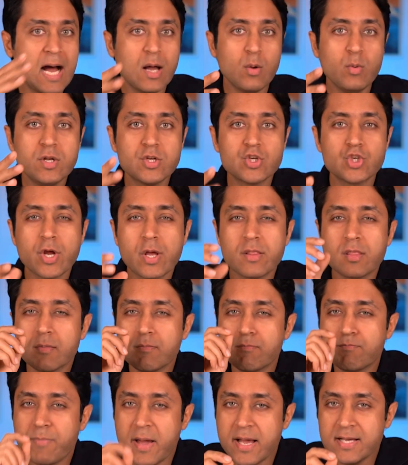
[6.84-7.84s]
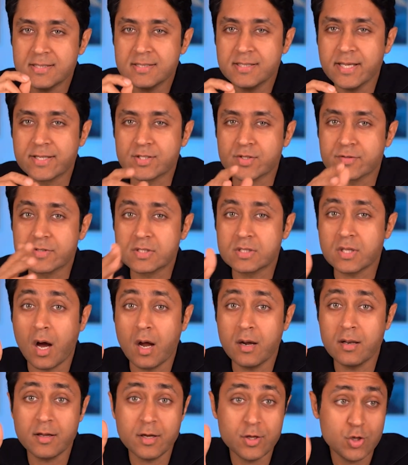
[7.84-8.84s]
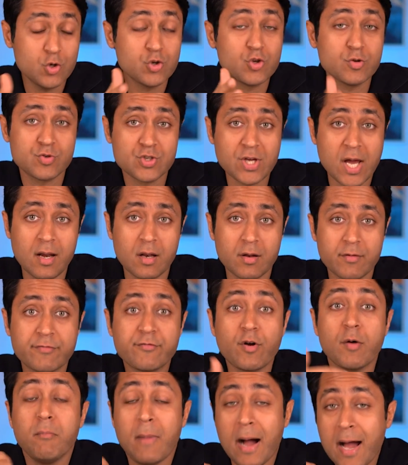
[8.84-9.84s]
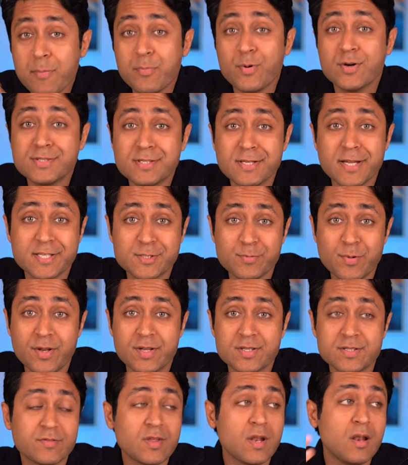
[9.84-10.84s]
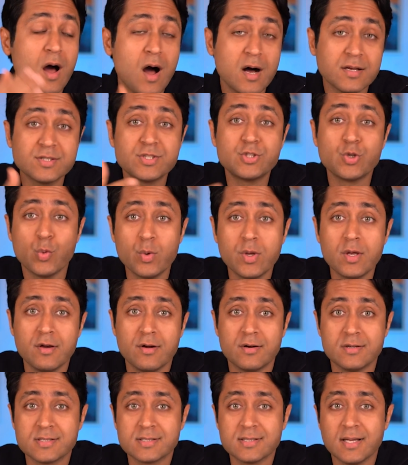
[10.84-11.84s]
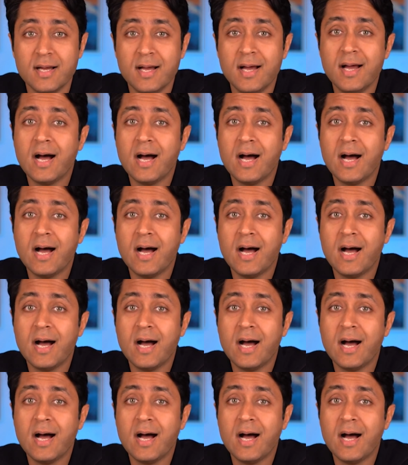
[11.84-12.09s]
I will share the basics of starting a YouTube channel from my personal experience of the last 2 years.